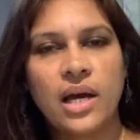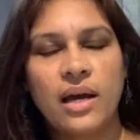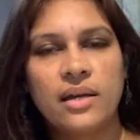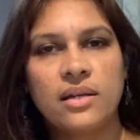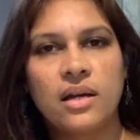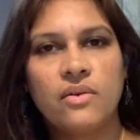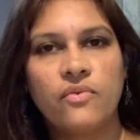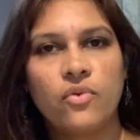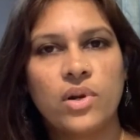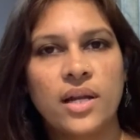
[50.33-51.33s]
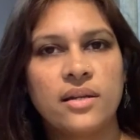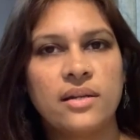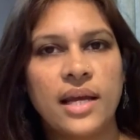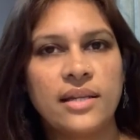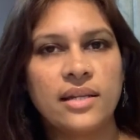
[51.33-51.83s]
INR
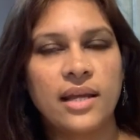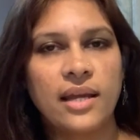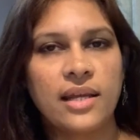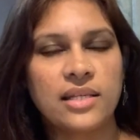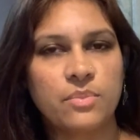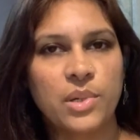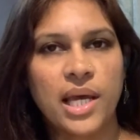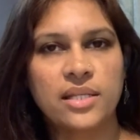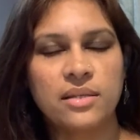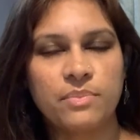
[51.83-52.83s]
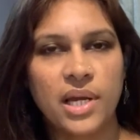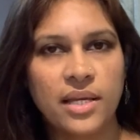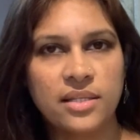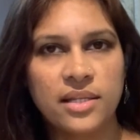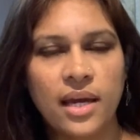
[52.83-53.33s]
499 as price,
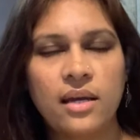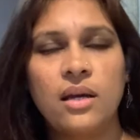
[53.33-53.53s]
price tag.